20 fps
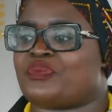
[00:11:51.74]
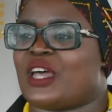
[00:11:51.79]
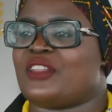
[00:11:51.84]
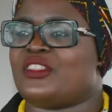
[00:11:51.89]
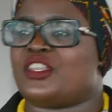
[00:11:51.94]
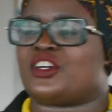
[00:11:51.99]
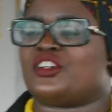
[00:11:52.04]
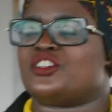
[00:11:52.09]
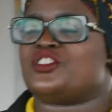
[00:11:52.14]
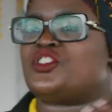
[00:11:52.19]

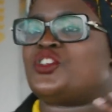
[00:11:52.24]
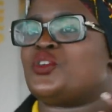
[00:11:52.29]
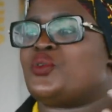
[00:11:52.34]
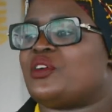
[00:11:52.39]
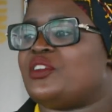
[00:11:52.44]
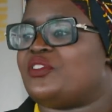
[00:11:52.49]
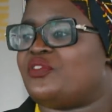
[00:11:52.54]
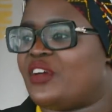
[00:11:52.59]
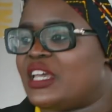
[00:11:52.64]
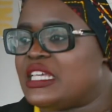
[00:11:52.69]
the
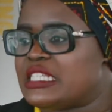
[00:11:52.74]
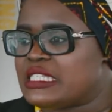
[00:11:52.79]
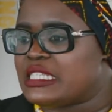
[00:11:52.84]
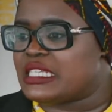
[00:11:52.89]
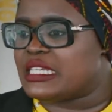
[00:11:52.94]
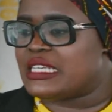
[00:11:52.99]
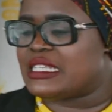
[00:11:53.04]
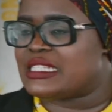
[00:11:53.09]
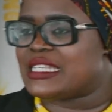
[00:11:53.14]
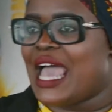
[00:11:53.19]
contoured
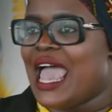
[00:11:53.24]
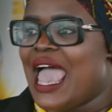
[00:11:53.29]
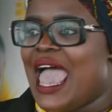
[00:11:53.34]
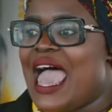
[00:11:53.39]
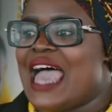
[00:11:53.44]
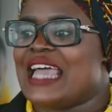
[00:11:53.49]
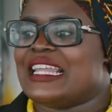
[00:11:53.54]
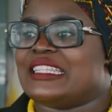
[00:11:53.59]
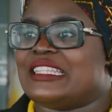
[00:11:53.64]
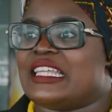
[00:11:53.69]
faces
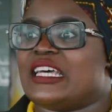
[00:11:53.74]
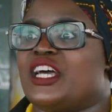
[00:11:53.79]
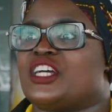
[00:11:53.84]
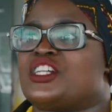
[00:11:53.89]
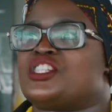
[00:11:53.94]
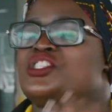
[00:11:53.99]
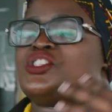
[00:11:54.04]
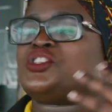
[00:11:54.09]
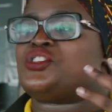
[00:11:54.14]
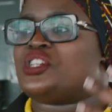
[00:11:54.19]
and the
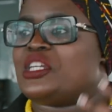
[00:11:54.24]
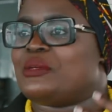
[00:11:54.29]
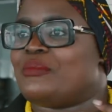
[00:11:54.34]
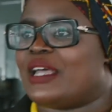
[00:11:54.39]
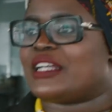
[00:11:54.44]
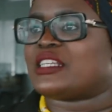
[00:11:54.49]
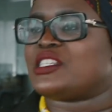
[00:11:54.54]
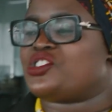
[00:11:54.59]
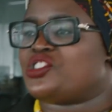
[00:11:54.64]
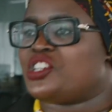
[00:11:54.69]

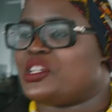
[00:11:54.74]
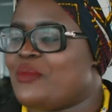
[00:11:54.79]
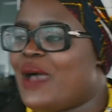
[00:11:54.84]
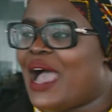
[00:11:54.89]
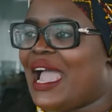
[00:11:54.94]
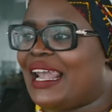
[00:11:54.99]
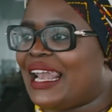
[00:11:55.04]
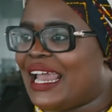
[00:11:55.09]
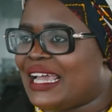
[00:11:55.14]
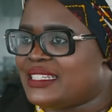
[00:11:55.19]
extreme
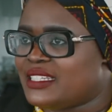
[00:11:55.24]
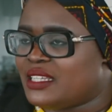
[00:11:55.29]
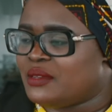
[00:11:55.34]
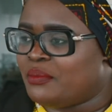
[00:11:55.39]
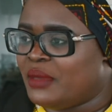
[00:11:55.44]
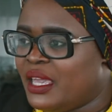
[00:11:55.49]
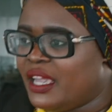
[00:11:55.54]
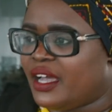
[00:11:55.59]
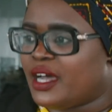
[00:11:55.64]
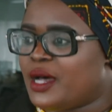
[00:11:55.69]
highlighted
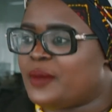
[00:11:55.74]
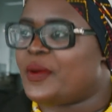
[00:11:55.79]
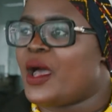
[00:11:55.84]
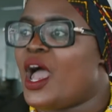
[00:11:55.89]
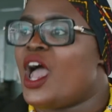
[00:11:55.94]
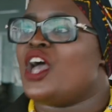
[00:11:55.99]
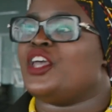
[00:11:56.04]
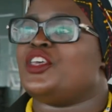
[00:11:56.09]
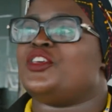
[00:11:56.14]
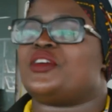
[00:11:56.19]
makeup.
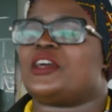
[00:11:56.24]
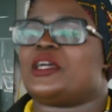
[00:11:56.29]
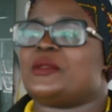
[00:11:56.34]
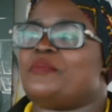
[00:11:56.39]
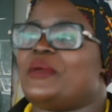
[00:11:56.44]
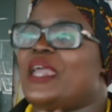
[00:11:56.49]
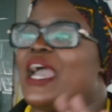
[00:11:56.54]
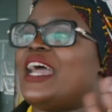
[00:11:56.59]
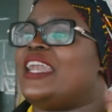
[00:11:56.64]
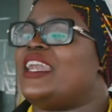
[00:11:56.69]
You could
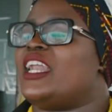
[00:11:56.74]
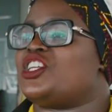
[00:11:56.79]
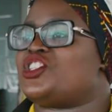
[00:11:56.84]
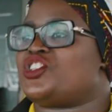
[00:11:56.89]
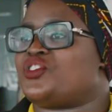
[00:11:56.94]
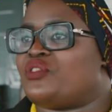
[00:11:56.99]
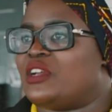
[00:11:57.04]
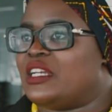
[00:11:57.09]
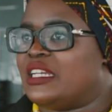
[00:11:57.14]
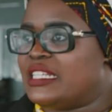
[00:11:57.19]
be a
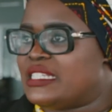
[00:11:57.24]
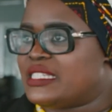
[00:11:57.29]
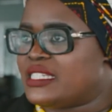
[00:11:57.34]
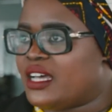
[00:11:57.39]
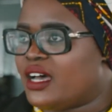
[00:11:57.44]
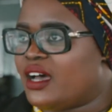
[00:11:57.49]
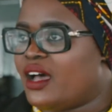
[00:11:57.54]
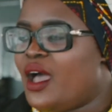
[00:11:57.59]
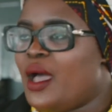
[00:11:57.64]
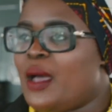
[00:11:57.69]

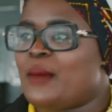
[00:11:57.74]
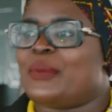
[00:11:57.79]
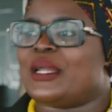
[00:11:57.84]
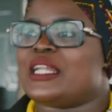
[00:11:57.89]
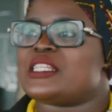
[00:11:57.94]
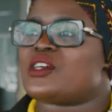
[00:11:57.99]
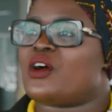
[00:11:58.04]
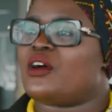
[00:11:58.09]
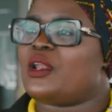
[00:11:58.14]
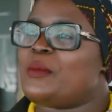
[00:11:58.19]
naturalista, but
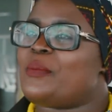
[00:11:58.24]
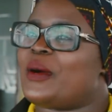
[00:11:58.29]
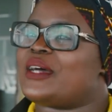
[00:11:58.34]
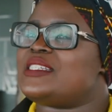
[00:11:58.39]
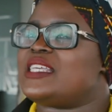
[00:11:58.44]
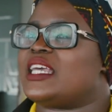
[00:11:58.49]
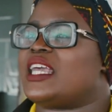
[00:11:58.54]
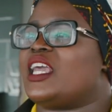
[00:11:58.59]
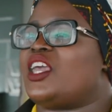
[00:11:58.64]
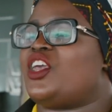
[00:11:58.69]
it's all about
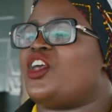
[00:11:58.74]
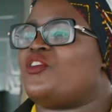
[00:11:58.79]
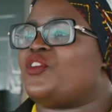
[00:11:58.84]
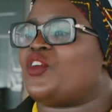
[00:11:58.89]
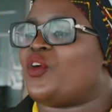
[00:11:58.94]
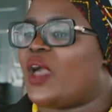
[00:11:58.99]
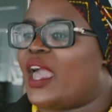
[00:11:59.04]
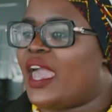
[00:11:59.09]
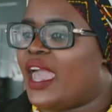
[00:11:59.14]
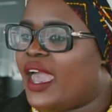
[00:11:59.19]
taking care of
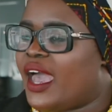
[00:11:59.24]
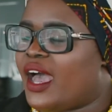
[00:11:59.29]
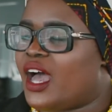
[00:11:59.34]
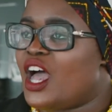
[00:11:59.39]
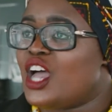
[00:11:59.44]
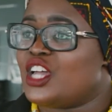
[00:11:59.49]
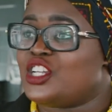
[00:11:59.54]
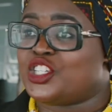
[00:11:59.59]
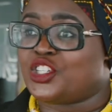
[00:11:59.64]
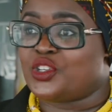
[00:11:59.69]
your hair.
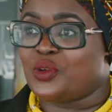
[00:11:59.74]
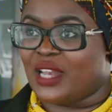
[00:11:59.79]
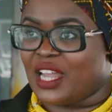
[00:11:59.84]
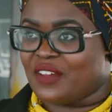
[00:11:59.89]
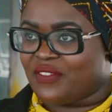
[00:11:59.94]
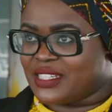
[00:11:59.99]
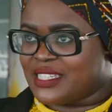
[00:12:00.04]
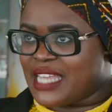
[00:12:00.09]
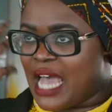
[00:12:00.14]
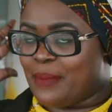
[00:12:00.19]
Do you
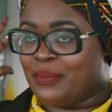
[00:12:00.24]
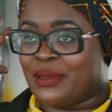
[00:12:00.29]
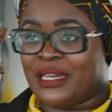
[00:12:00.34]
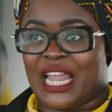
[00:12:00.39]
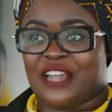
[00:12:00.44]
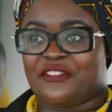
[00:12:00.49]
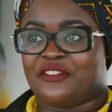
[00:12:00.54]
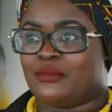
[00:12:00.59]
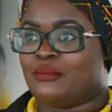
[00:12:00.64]
love a turban? Like for